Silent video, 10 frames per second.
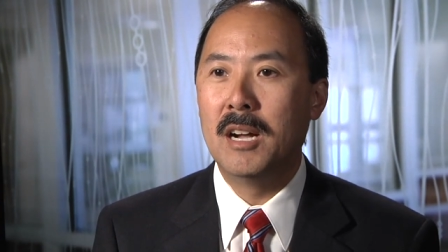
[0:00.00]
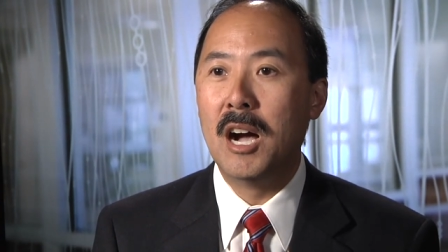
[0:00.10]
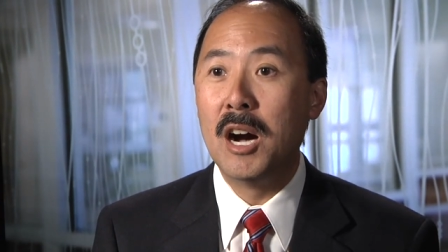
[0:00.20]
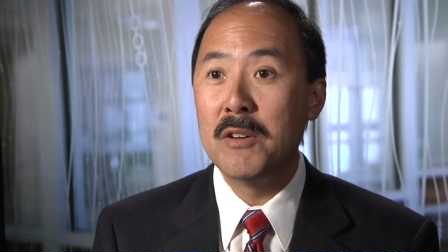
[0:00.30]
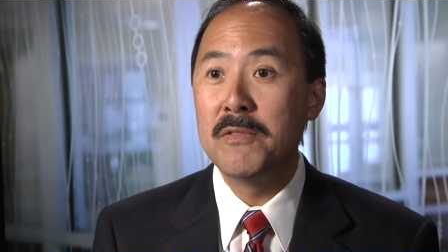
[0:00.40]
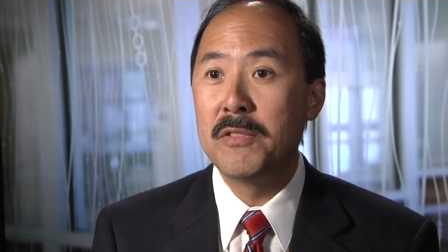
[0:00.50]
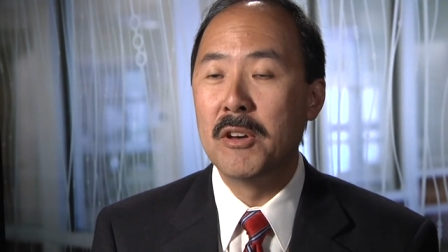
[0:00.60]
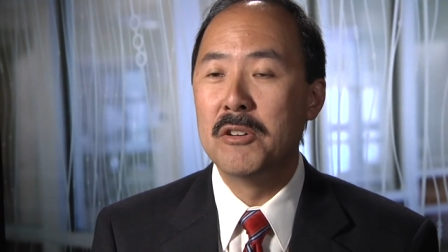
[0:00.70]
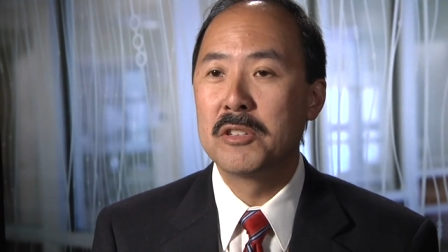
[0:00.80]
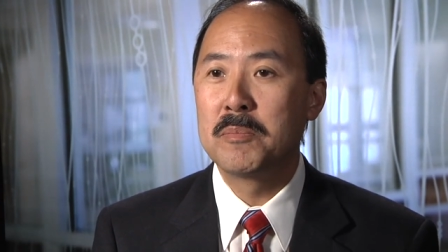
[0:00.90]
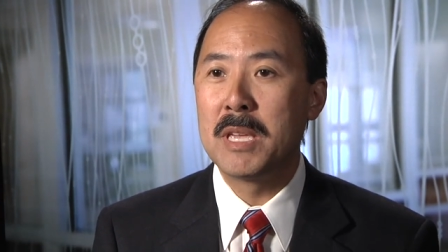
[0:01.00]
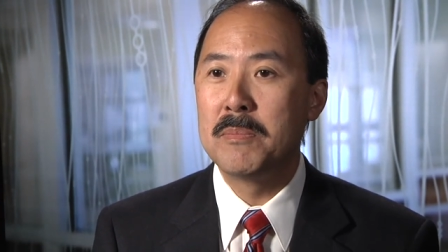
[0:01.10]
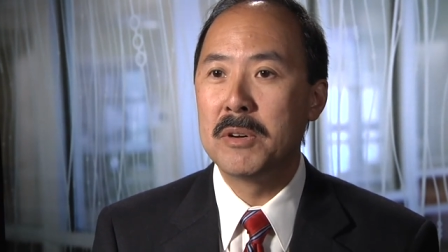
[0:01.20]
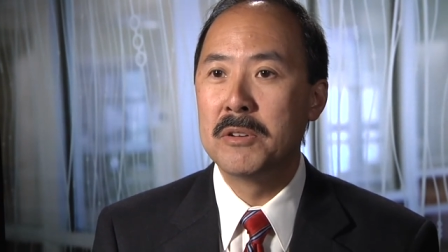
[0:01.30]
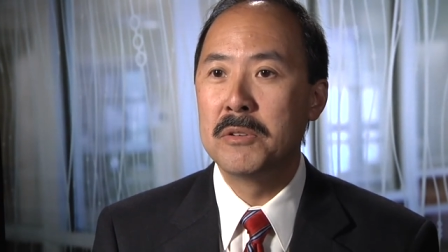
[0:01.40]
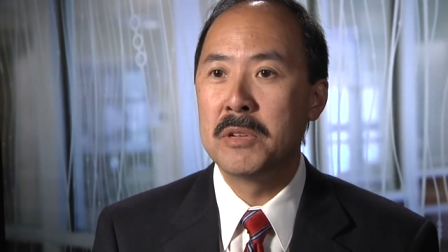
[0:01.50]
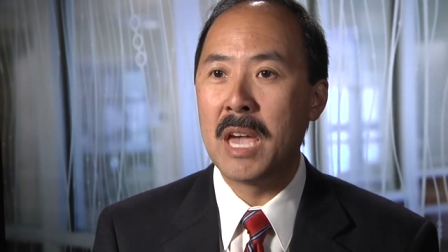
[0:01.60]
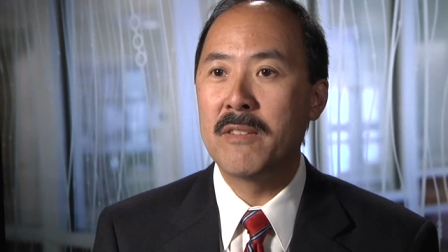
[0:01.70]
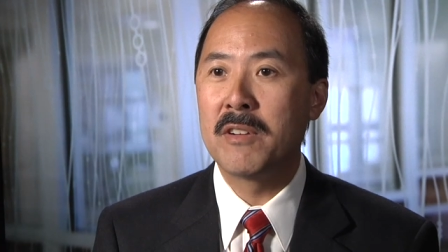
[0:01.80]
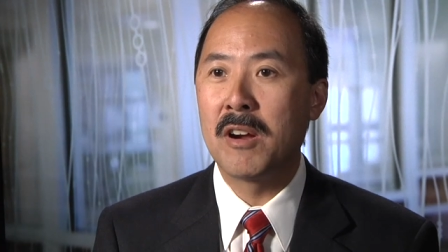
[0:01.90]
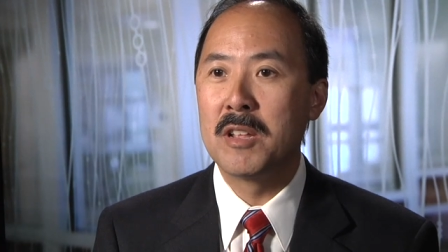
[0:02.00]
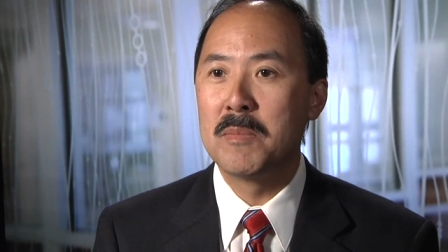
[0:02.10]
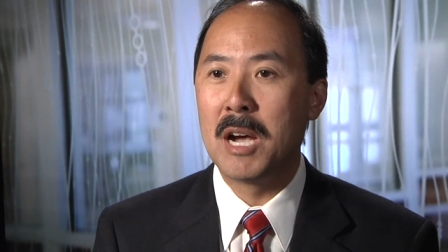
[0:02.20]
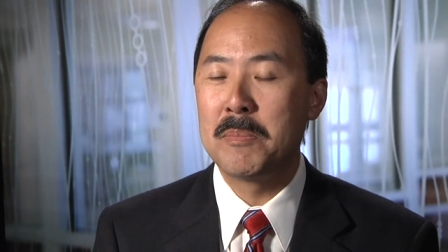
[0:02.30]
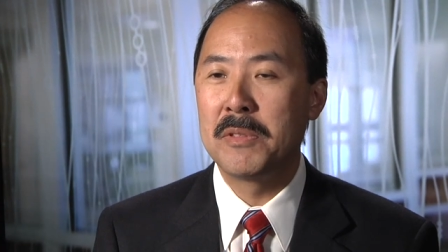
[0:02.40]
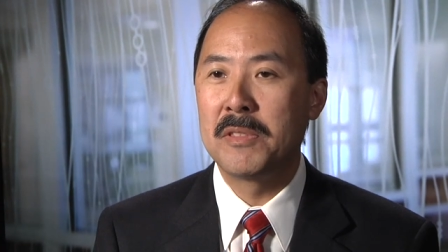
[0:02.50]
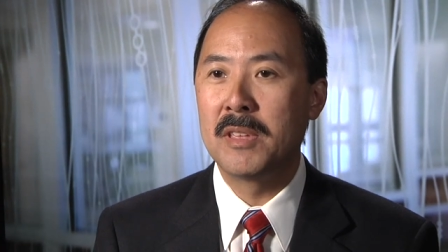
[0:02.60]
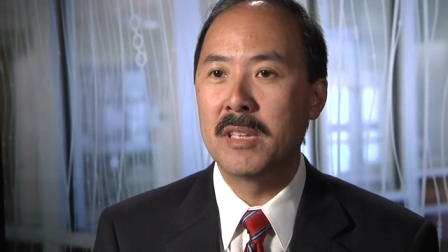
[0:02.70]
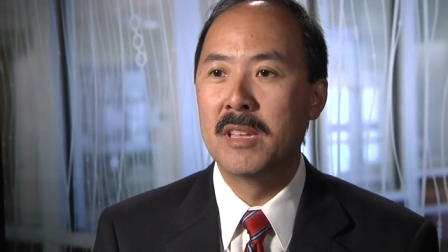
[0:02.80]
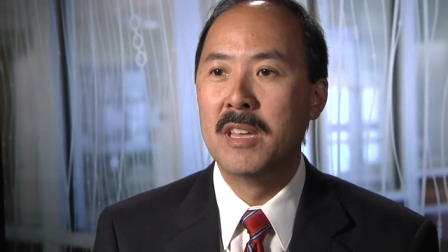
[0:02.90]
Of those people who have cardiomyopathy,